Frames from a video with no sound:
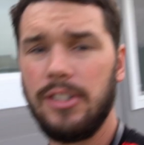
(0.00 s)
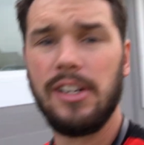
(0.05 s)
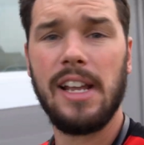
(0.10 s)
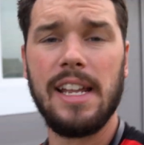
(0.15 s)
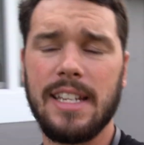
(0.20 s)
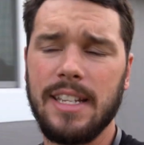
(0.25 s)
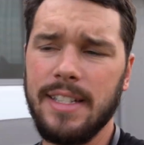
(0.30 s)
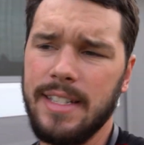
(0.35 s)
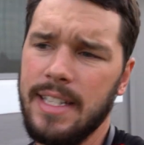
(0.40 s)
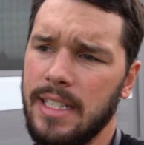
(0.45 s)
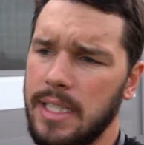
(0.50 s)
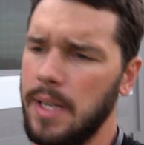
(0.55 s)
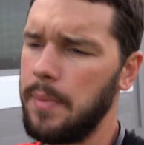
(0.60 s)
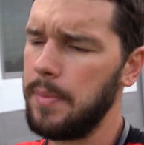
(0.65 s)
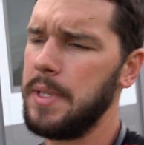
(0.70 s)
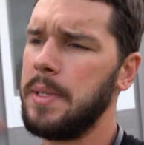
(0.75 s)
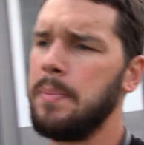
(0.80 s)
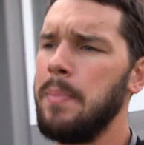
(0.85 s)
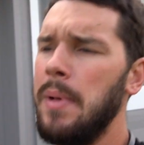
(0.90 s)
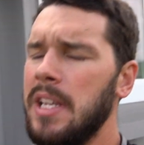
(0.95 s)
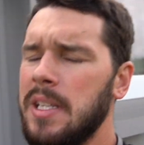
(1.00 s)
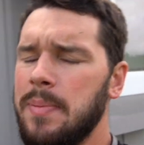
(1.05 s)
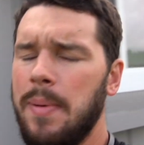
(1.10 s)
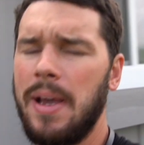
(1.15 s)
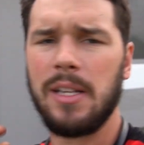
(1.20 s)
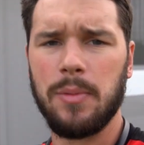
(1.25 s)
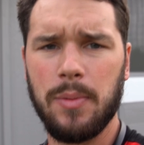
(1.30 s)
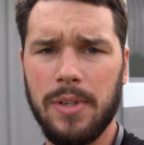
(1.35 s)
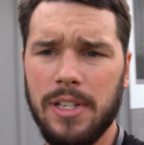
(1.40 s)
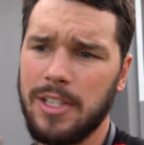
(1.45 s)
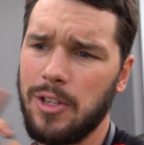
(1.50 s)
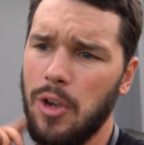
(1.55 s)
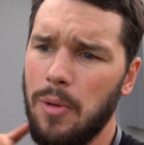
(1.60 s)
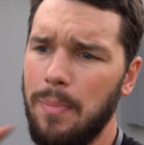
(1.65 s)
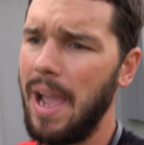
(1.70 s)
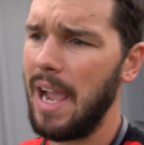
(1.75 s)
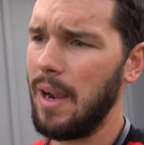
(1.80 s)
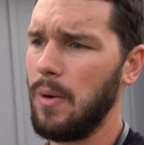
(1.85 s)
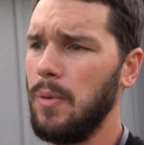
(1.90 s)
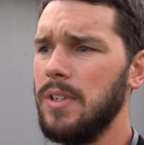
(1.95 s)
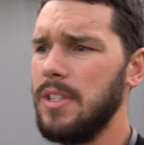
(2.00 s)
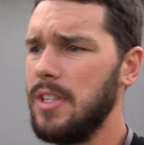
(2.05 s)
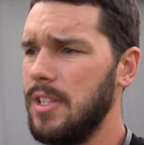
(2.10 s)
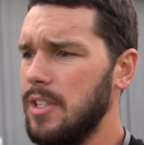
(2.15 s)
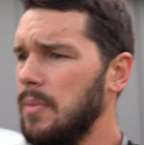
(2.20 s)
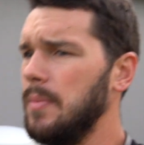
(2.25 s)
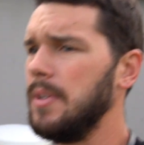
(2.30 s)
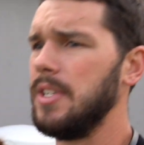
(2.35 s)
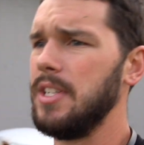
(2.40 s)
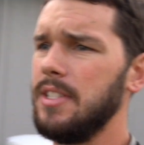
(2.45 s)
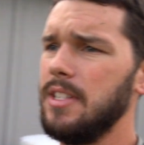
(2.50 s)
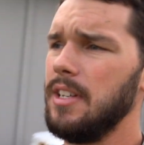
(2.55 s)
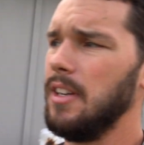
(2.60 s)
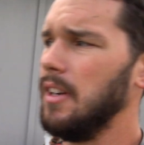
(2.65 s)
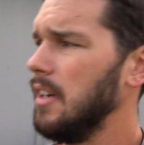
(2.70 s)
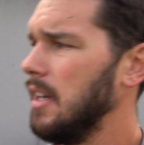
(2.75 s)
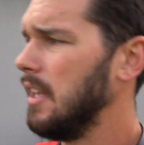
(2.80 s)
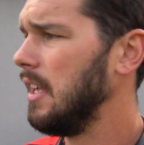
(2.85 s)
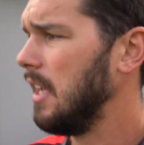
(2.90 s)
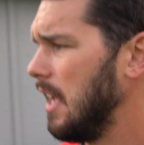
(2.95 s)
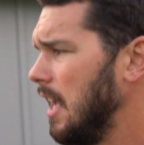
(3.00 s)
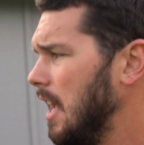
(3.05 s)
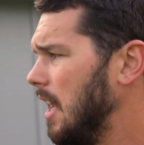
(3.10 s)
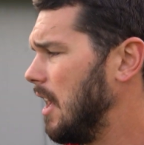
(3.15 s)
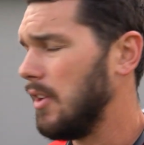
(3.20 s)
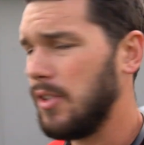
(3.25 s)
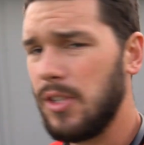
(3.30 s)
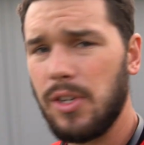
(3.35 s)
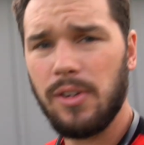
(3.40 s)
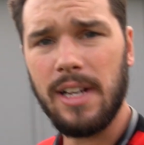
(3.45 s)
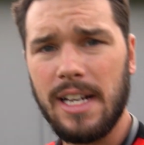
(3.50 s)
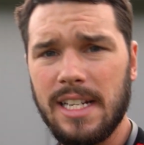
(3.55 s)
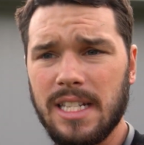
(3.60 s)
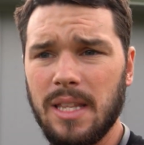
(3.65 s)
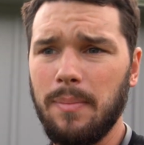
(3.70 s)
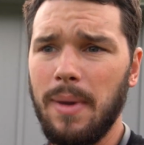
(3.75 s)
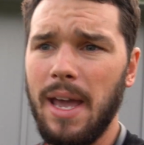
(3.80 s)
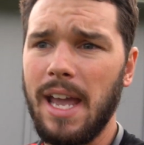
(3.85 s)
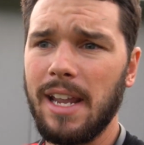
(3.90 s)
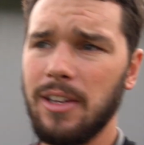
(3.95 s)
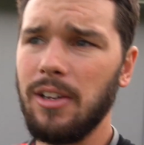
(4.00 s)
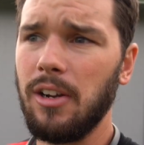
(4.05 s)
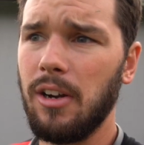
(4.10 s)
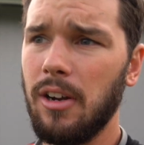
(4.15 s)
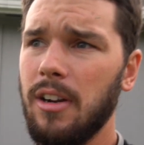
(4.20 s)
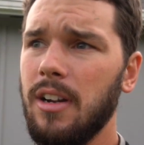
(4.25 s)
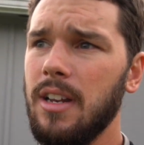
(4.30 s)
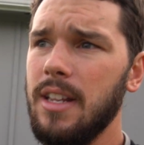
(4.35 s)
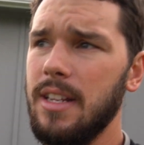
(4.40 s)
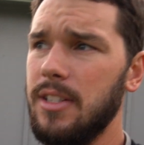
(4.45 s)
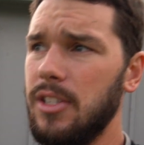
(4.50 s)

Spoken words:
you guys can see in some of the small spots, we just go backwards. It's so much easier. I'll show you guys the backyard and